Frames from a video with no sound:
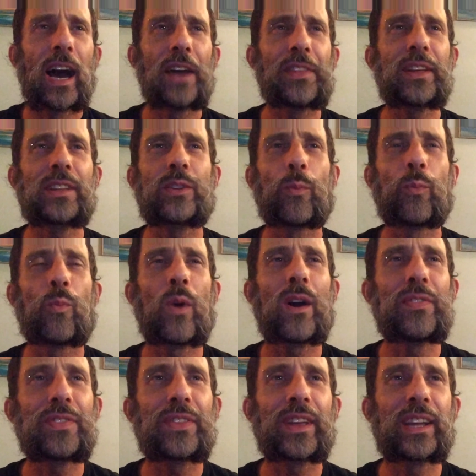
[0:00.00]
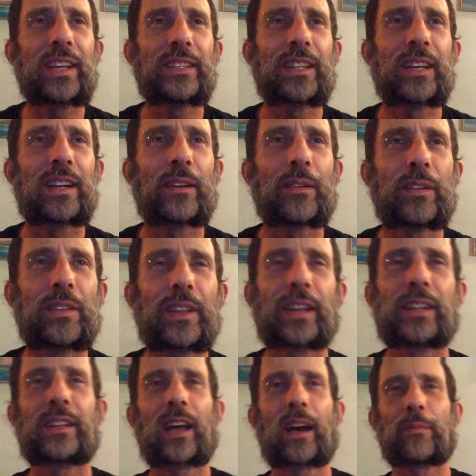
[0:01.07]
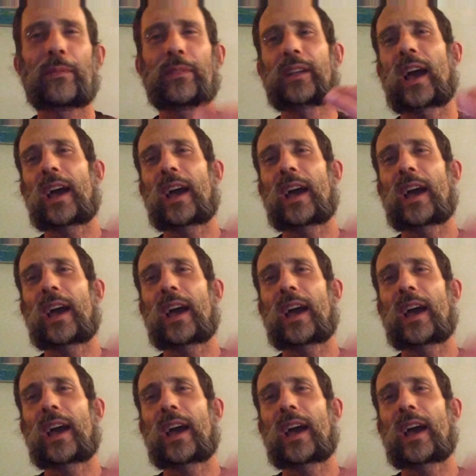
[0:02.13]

I think the one thing that